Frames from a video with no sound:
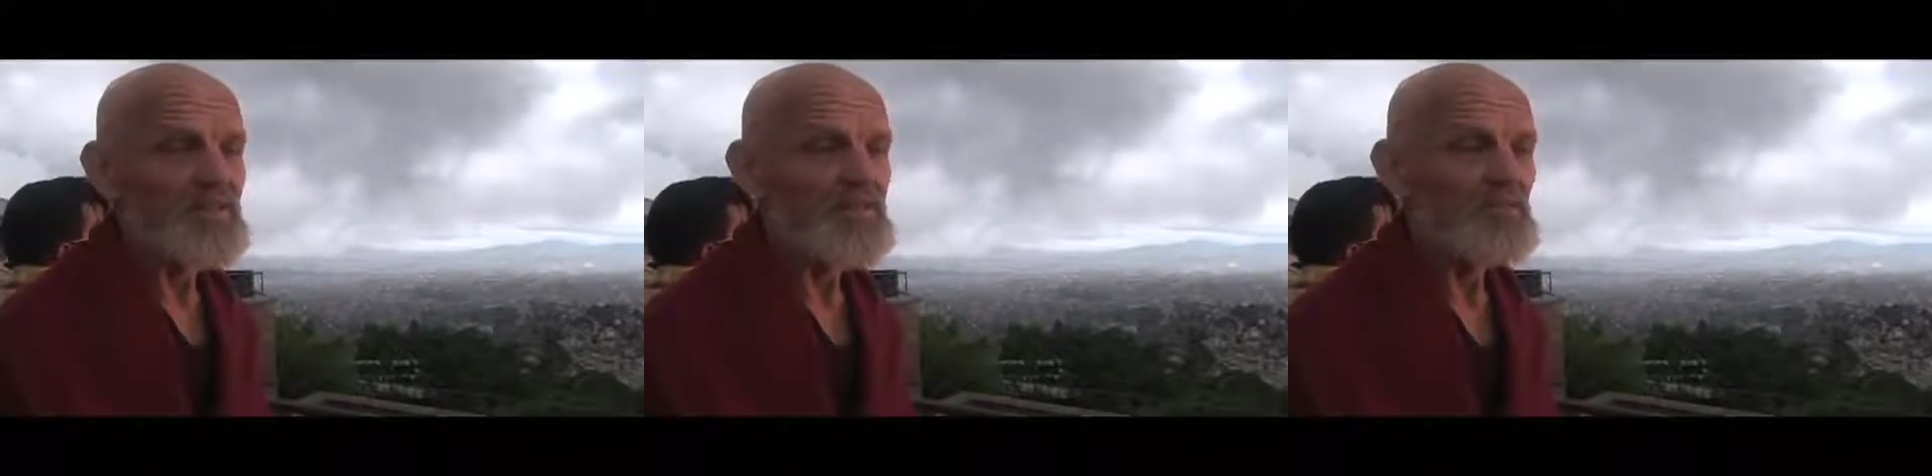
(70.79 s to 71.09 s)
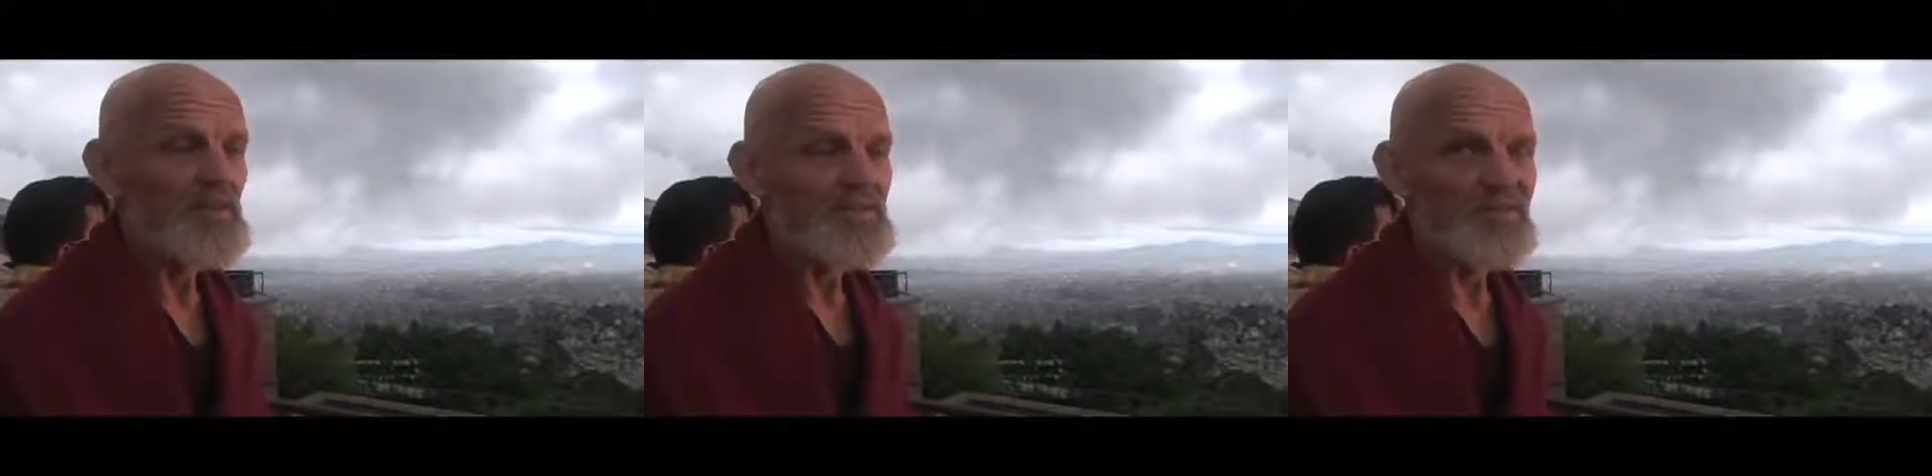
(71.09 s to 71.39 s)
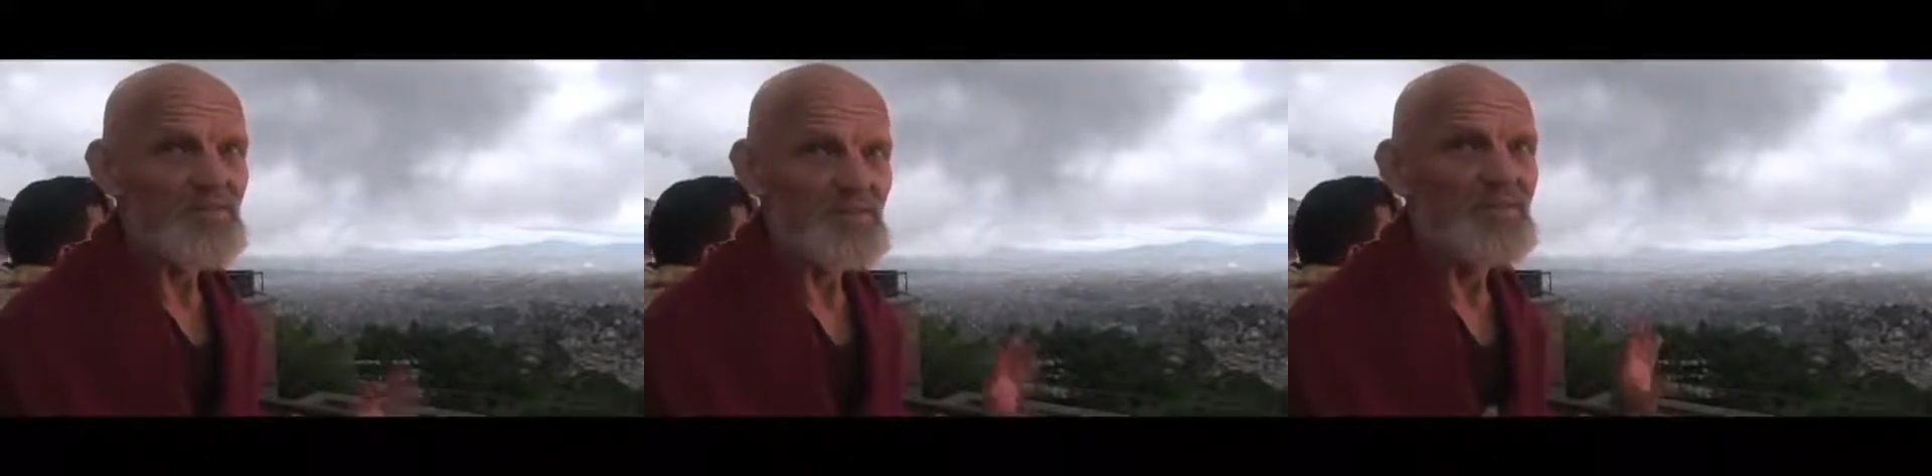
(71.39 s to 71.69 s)
It's better
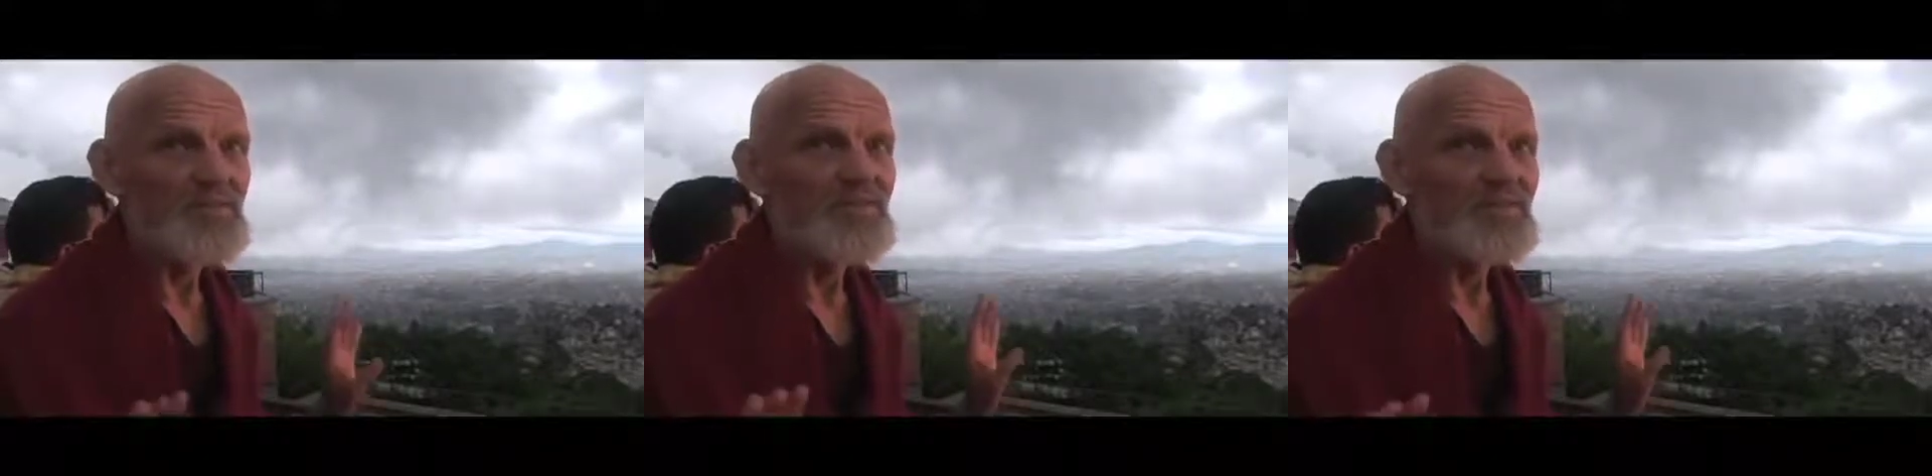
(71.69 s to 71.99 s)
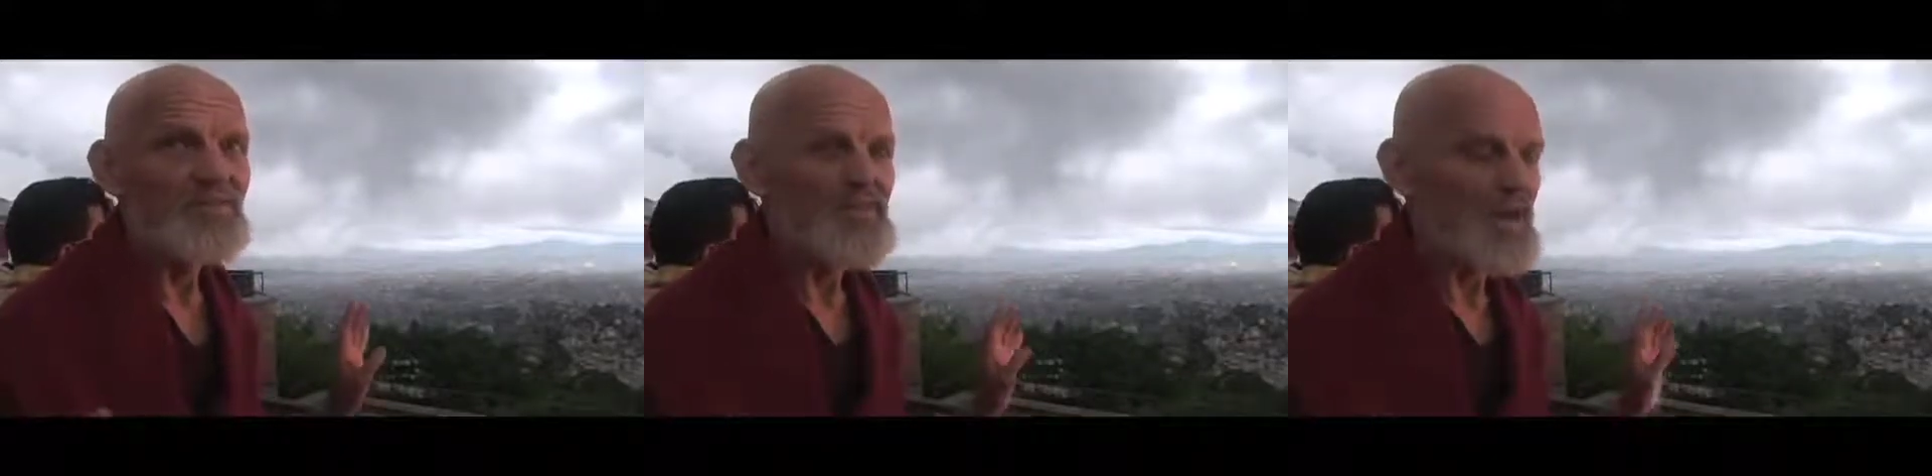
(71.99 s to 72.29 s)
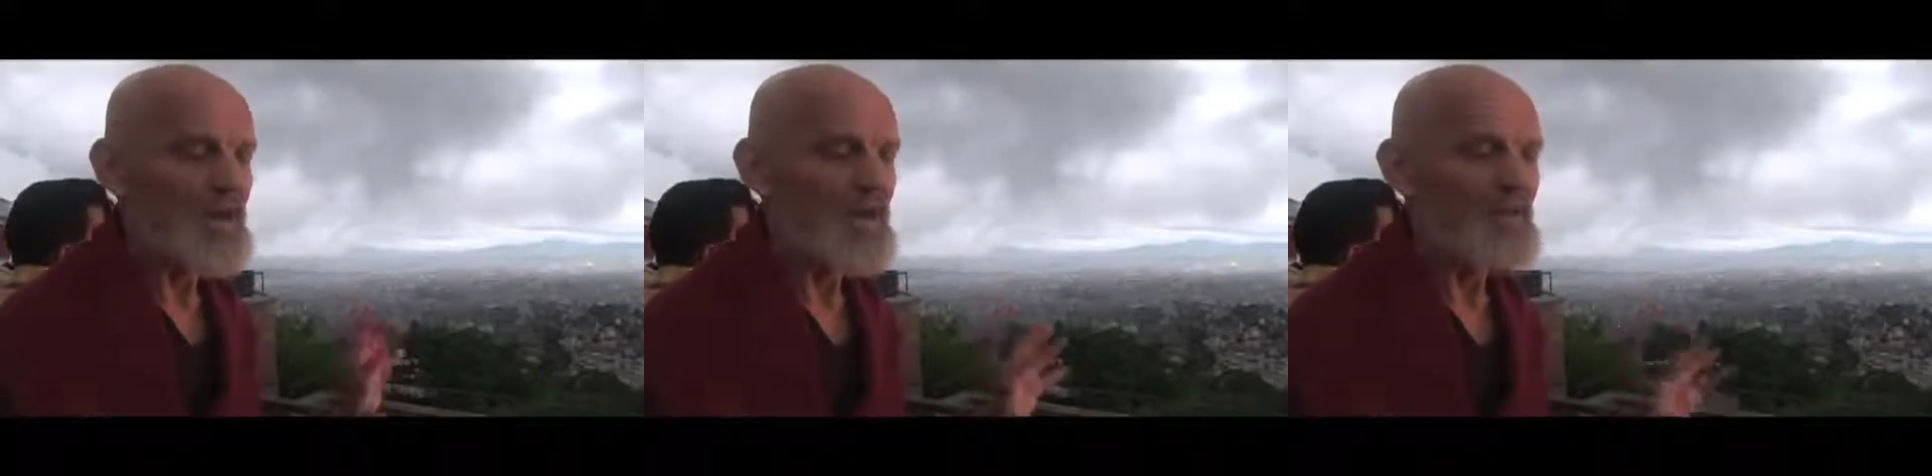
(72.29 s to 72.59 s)
to
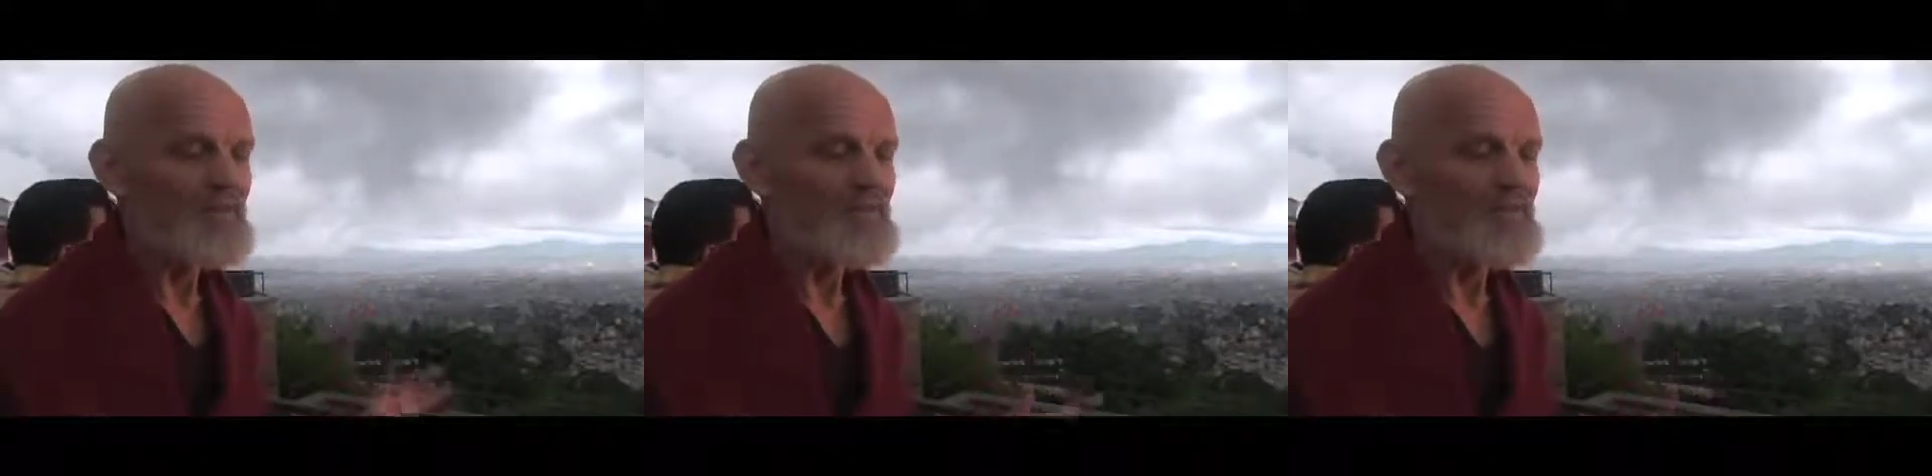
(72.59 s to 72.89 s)
have